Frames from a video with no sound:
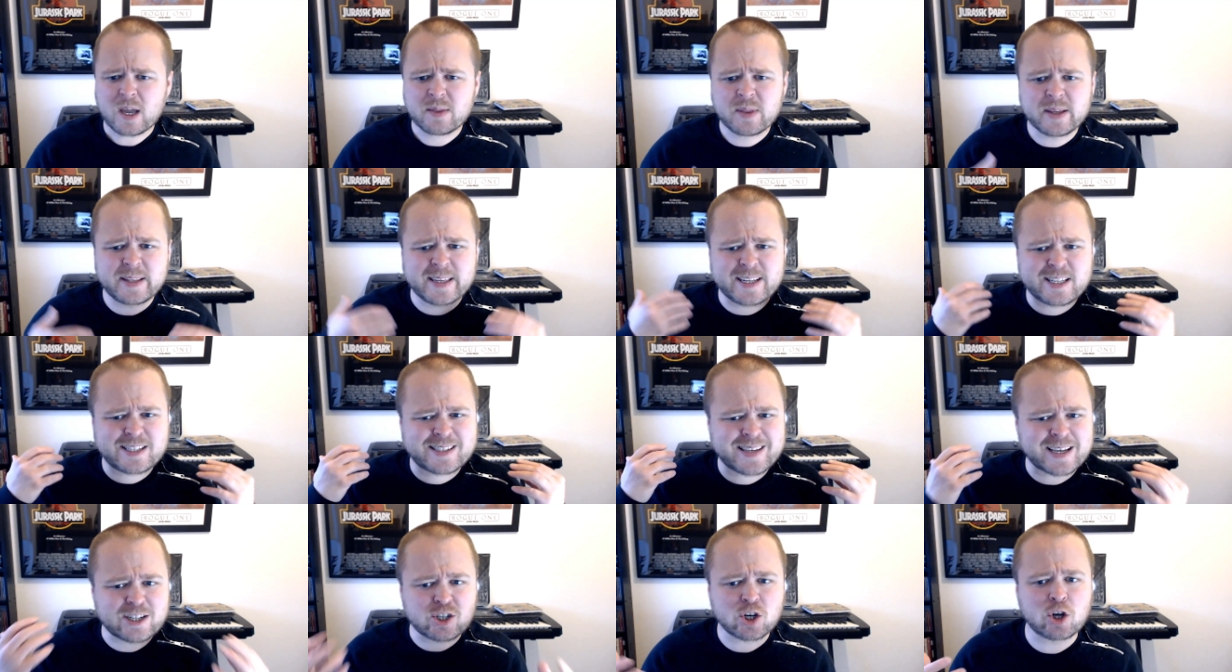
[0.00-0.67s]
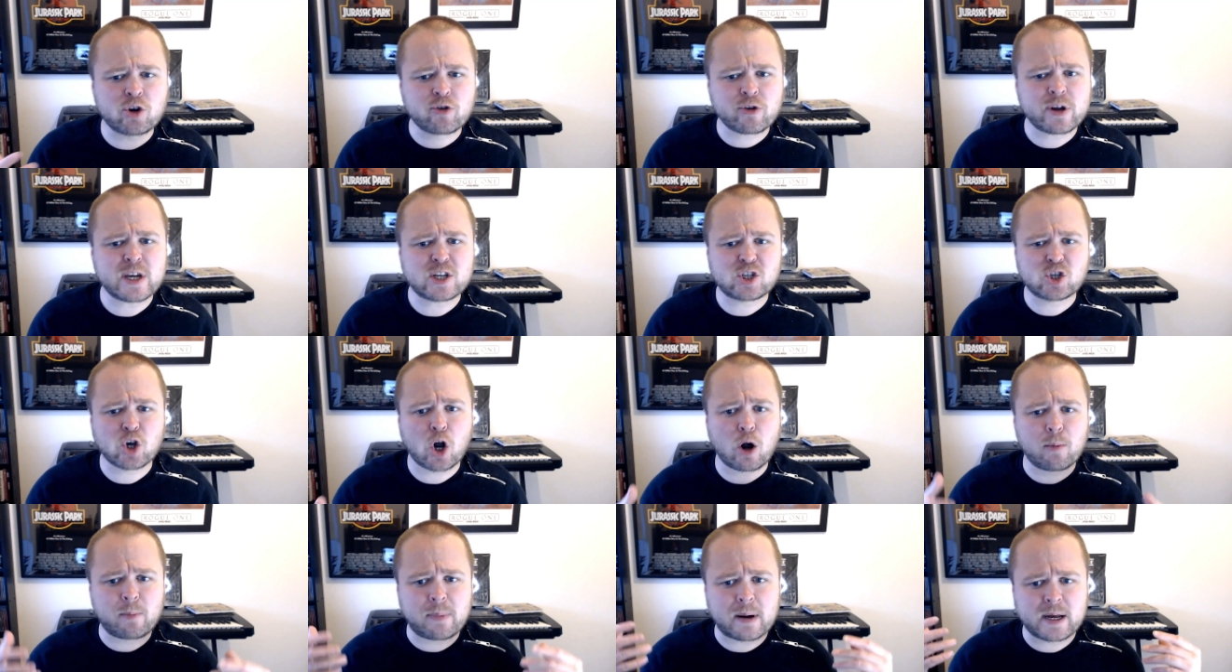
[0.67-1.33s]
They did such a great
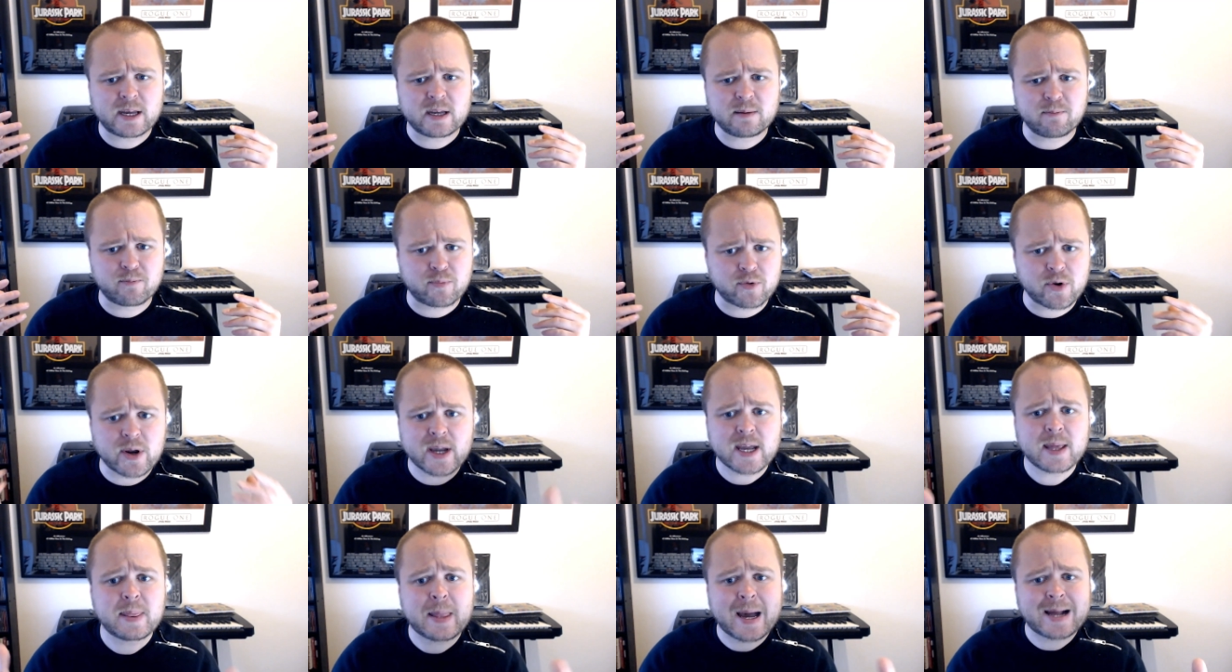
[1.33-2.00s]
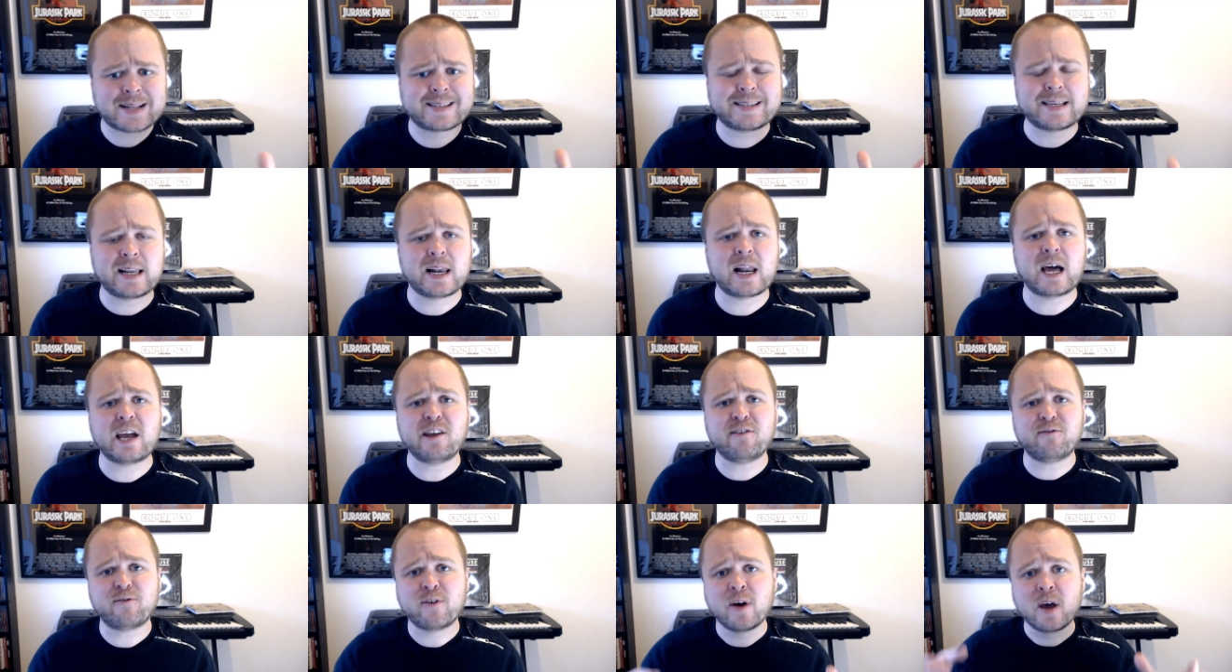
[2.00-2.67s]
job but bringing that to
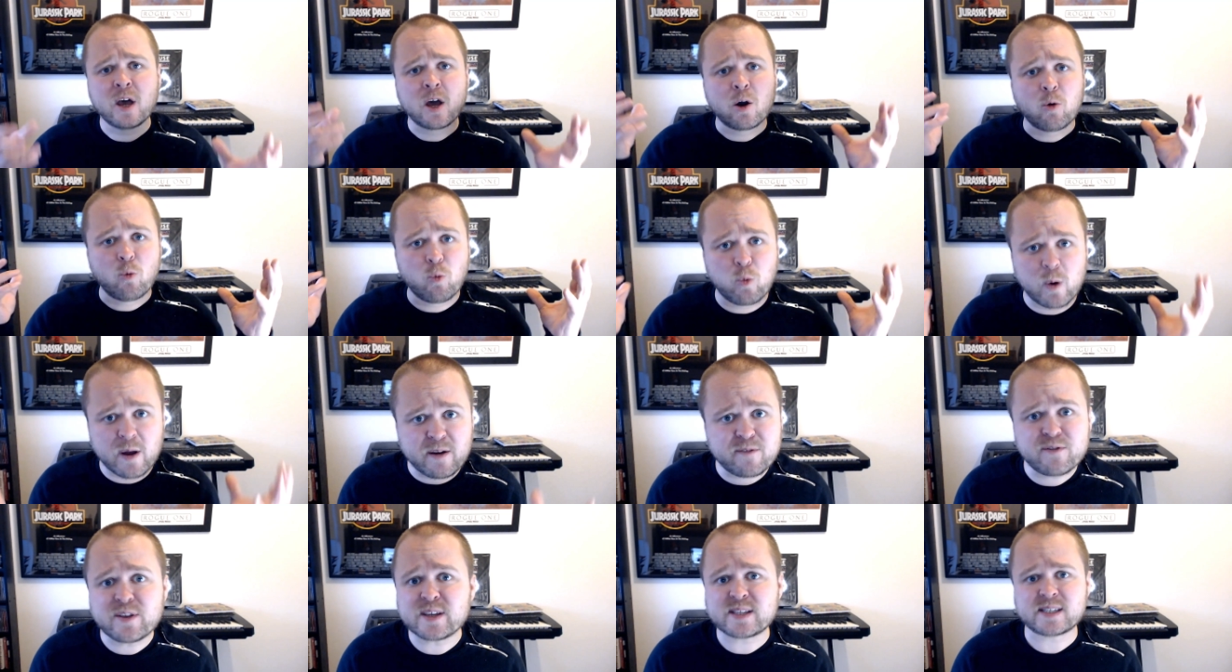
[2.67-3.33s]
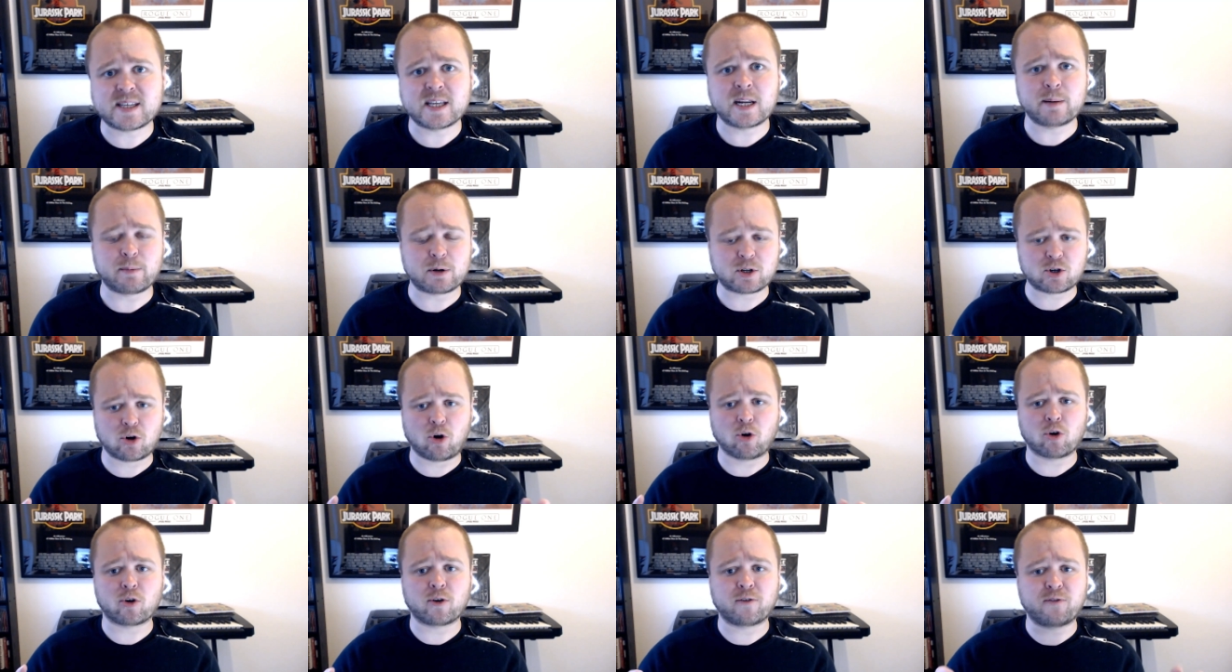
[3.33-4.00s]
life with the
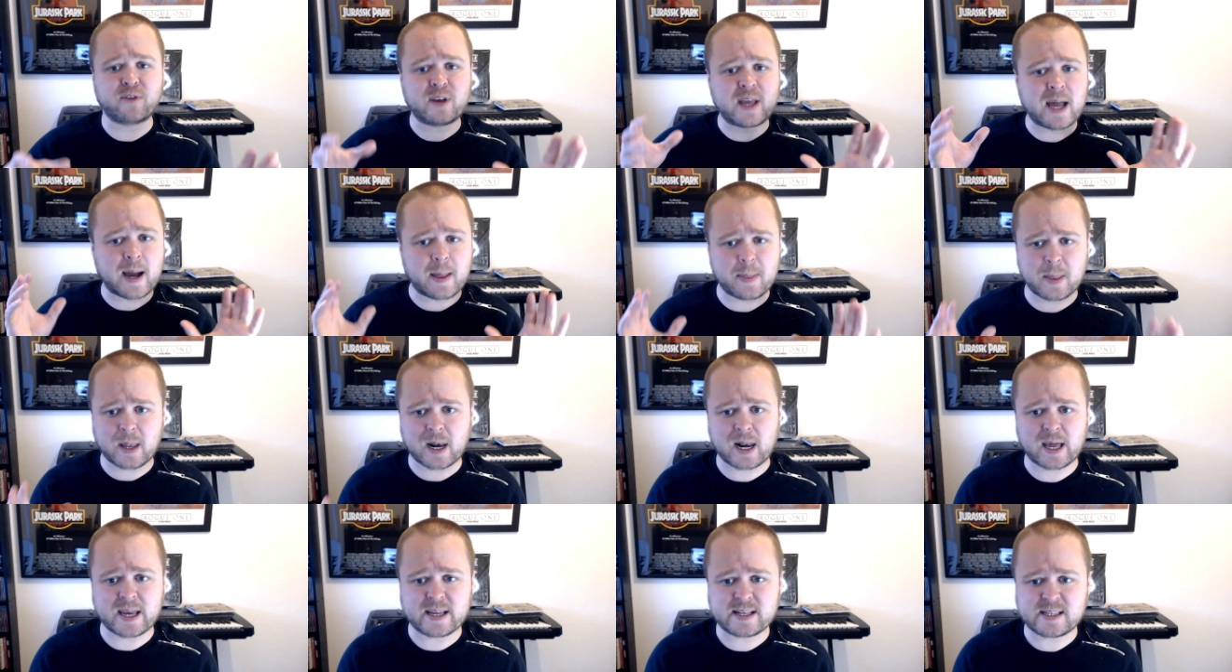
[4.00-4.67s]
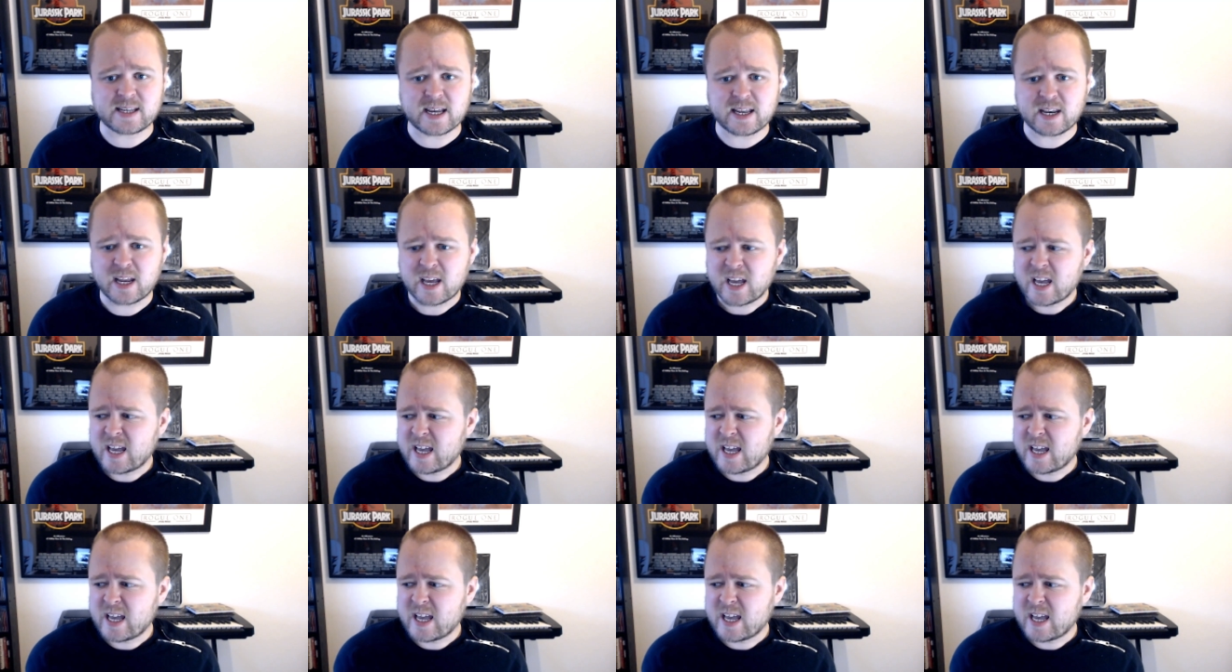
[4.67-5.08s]
cinematography and the lighting.